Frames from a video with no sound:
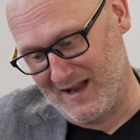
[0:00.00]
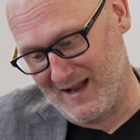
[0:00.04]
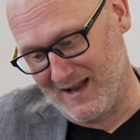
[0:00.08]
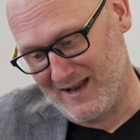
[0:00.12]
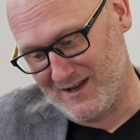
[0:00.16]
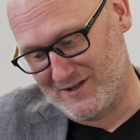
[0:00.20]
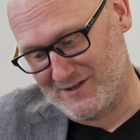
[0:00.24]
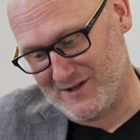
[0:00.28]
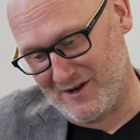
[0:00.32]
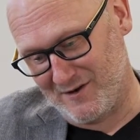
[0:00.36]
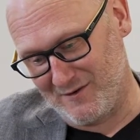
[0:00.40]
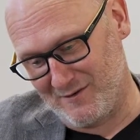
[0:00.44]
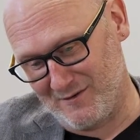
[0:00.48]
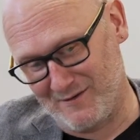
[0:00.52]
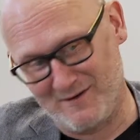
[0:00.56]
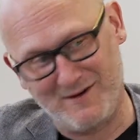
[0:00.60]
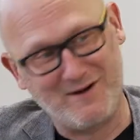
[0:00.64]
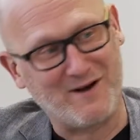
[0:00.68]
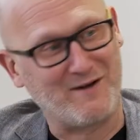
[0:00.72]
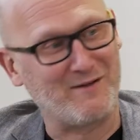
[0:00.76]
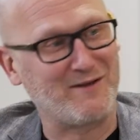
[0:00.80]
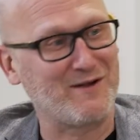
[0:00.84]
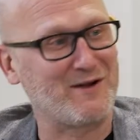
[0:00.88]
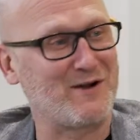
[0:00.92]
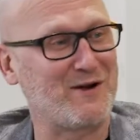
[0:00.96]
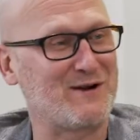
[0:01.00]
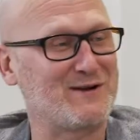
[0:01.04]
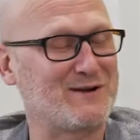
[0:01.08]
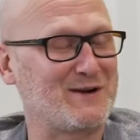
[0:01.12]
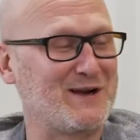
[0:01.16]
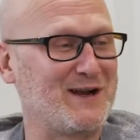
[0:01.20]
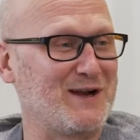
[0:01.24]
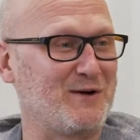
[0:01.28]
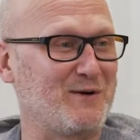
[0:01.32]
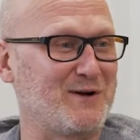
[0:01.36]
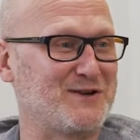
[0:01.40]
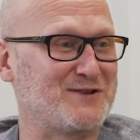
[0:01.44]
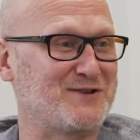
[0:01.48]
So you know, the
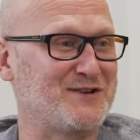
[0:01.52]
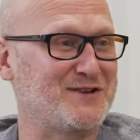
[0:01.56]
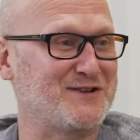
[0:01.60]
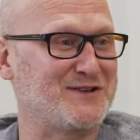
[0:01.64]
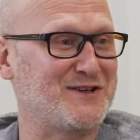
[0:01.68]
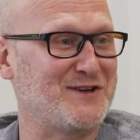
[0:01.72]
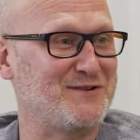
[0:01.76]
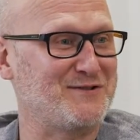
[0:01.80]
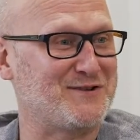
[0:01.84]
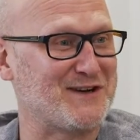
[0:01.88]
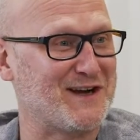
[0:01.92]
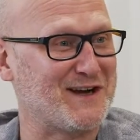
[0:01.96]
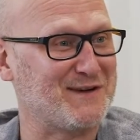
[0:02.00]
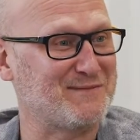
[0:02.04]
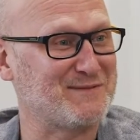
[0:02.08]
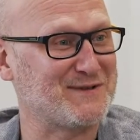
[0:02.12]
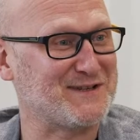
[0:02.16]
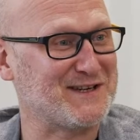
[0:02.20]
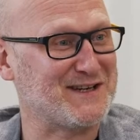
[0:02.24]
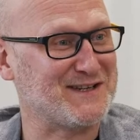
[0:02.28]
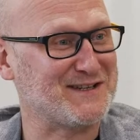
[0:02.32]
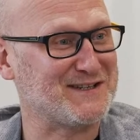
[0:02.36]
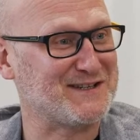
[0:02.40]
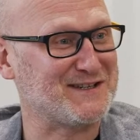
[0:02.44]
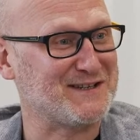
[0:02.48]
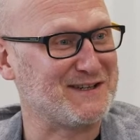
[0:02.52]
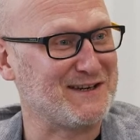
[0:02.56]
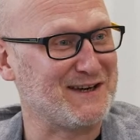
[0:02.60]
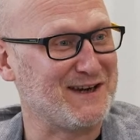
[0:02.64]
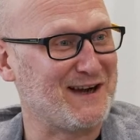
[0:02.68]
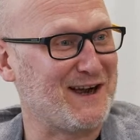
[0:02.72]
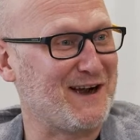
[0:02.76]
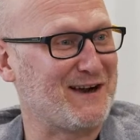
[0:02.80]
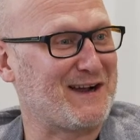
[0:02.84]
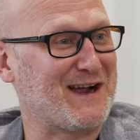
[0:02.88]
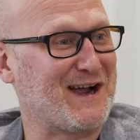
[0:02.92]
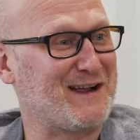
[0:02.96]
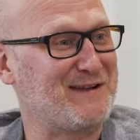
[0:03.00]
key question to you, James, is
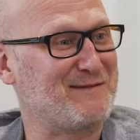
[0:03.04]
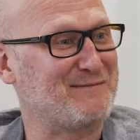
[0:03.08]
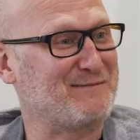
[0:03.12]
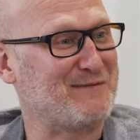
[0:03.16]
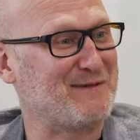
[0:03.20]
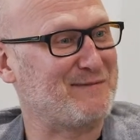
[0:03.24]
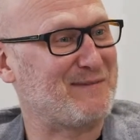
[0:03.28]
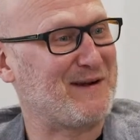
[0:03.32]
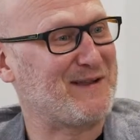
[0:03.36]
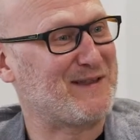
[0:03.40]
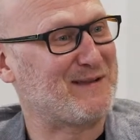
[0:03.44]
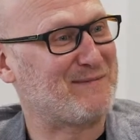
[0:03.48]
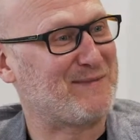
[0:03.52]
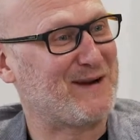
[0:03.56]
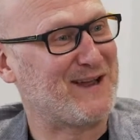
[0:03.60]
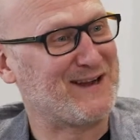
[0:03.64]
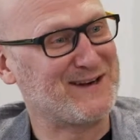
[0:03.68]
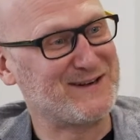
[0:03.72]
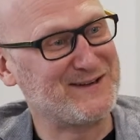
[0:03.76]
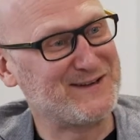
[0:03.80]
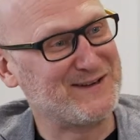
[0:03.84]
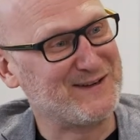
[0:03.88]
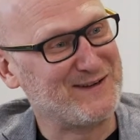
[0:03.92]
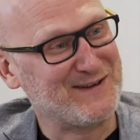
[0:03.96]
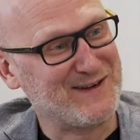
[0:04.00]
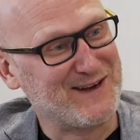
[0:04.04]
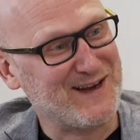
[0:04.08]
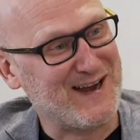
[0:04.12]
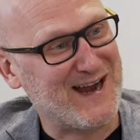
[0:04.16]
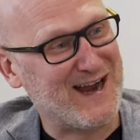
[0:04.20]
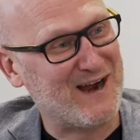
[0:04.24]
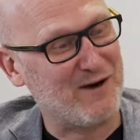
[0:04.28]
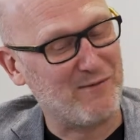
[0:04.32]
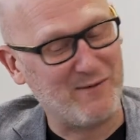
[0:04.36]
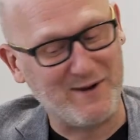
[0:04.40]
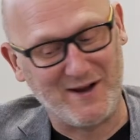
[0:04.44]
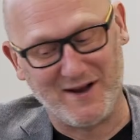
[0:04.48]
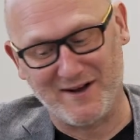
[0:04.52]
okay, we've made the pledge.
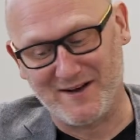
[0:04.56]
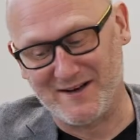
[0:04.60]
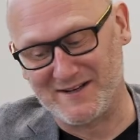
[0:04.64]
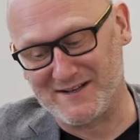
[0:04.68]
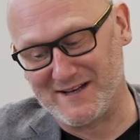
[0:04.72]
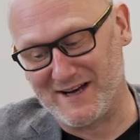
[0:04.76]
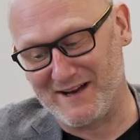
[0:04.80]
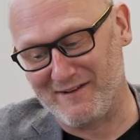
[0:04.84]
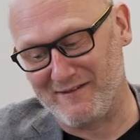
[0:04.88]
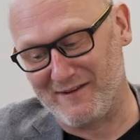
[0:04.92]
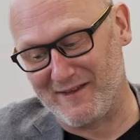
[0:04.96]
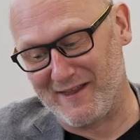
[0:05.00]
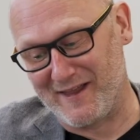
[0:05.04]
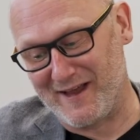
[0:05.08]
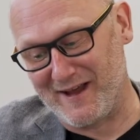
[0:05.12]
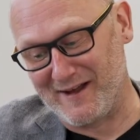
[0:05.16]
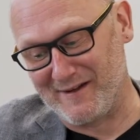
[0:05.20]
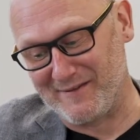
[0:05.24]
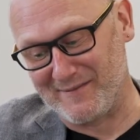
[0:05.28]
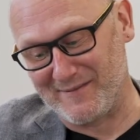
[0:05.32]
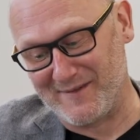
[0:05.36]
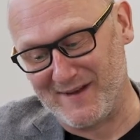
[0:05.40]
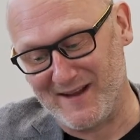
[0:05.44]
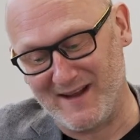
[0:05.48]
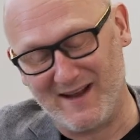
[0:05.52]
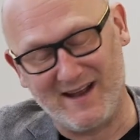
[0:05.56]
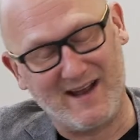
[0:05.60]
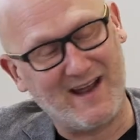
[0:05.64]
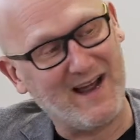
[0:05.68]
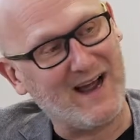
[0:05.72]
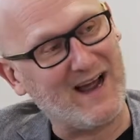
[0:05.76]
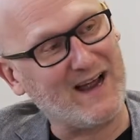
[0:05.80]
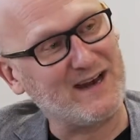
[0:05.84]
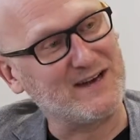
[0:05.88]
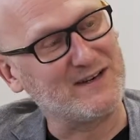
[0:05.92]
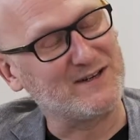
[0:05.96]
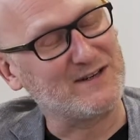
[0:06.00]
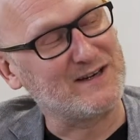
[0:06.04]
How are we going to deliver that?
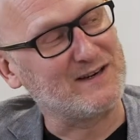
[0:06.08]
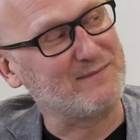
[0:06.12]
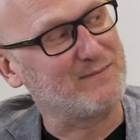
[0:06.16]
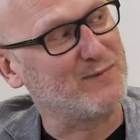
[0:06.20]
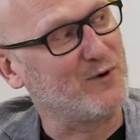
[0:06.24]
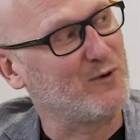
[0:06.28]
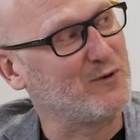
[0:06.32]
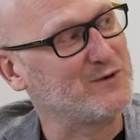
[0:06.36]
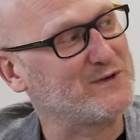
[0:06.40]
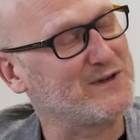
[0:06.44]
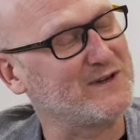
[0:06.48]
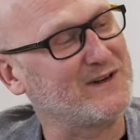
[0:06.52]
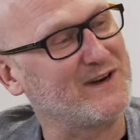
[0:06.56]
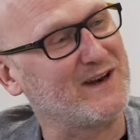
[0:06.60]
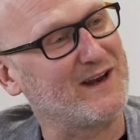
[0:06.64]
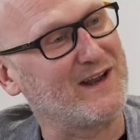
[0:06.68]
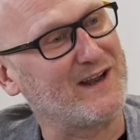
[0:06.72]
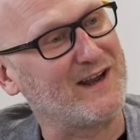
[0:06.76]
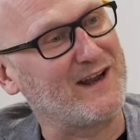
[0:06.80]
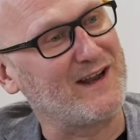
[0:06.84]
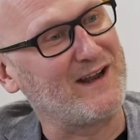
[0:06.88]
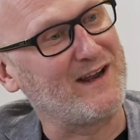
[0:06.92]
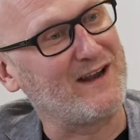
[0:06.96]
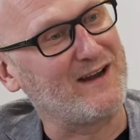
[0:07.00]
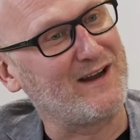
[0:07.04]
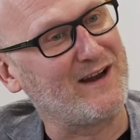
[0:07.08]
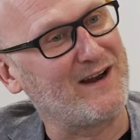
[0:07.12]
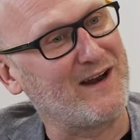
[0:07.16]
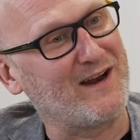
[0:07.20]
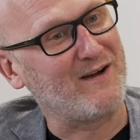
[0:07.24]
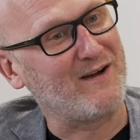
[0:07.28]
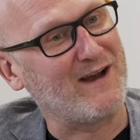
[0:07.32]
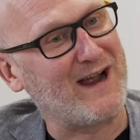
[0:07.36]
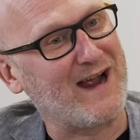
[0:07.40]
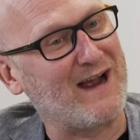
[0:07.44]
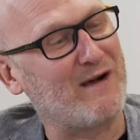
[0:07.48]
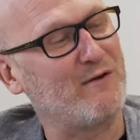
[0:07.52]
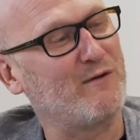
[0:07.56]
And importantly, you
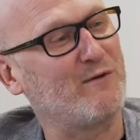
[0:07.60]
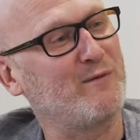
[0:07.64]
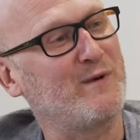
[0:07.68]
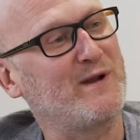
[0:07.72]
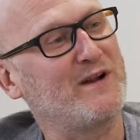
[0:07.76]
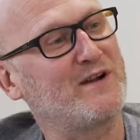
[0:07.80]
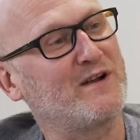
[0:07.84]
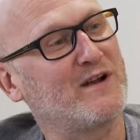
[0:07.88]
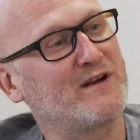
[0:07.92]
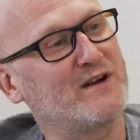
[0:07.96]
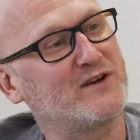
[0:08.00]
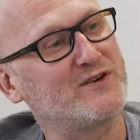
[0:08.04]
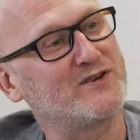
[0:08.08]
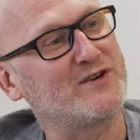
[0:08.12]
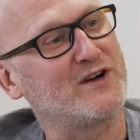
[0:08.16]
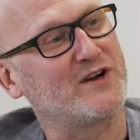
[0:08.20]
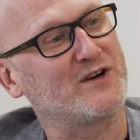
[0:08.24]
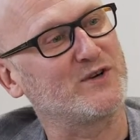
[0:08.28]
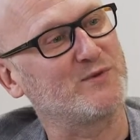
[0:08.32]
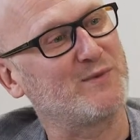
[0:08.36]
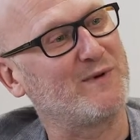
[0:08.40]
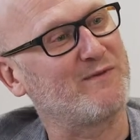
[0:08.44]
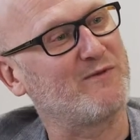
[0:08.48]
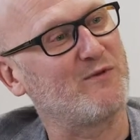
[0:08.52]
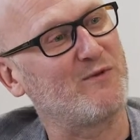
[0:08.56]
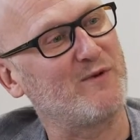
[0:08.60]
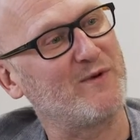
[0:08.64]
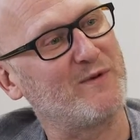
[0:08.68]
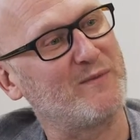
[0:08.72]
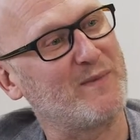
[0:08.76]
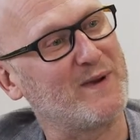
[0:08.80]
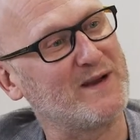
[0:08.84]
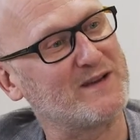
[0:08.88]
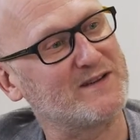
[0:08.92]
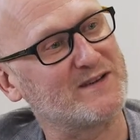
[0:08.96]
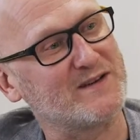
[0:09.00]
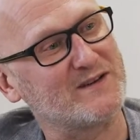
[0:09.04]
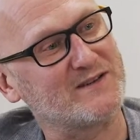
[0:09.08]
how are we going to judge whether we've
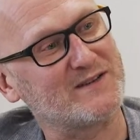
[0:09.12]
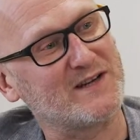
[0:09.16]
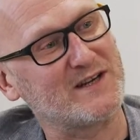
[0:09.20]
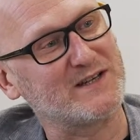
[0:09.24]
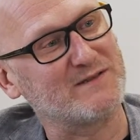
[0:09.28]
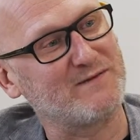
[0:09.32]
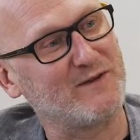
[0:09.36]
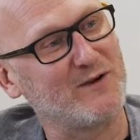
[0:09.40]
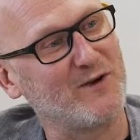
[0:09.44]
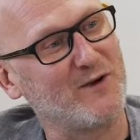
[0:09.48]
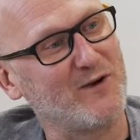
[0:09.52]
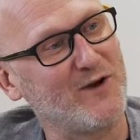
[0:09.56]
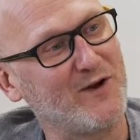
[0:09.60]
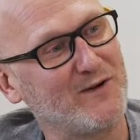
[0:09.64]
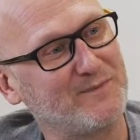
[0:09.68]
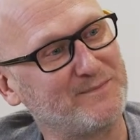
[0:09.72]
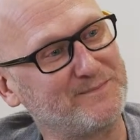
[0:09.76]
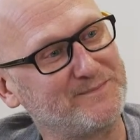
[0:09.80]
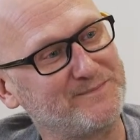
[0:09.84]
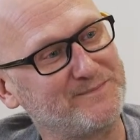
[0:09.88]
been successful or not?